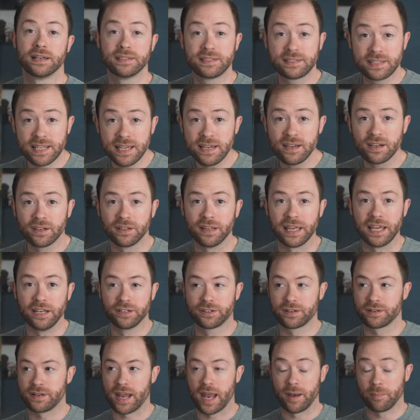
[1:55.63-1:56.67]
A single
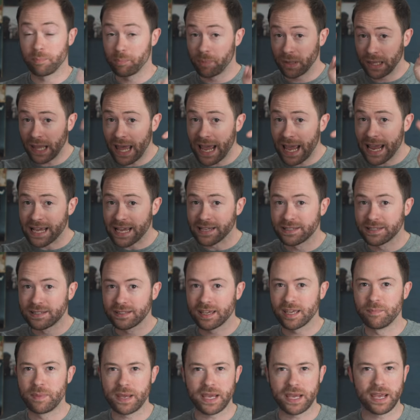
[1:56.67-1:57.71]
internet place
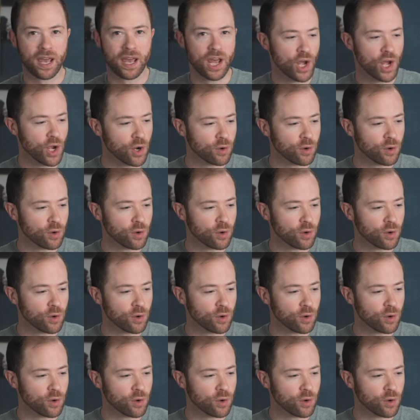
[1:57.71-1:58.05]
can be